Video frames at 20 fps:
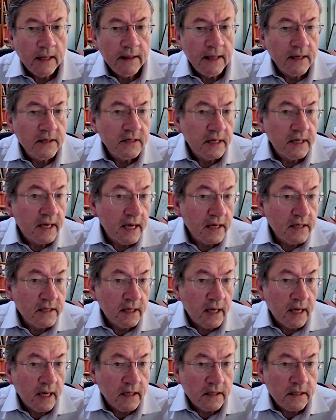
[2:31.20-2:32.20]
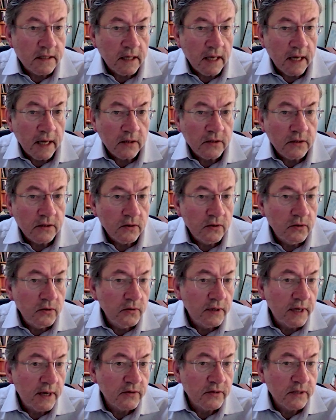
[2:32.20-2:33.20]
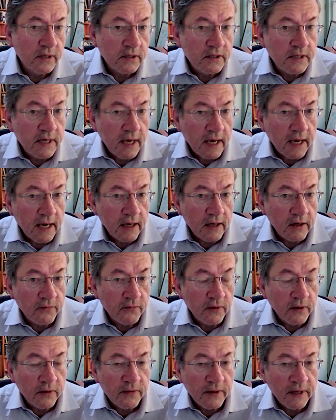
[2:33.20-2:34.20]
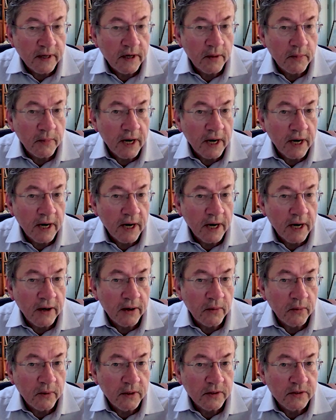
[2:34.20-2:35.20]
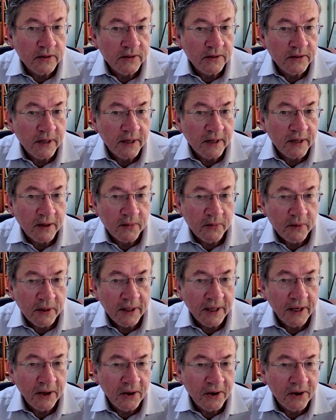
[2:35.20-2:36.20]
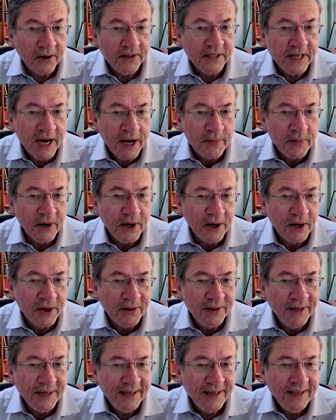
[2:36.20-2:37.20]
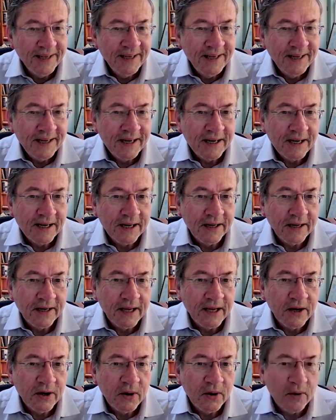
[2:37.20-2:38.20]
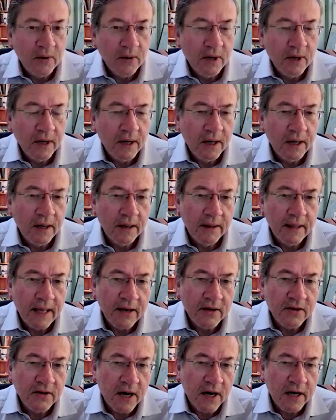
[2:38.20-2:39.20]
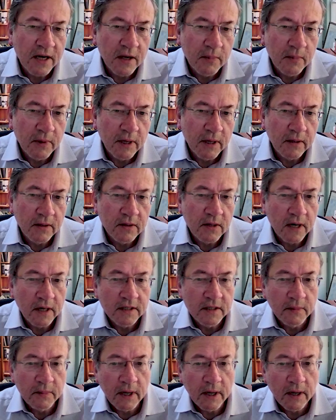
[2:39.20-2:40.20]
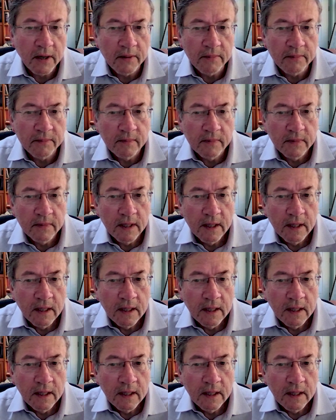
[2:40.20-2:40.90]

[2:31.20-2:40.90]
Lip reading: And that's the case again today. So 2010, if we think about it, was really a long time ago. NATO, that document talked about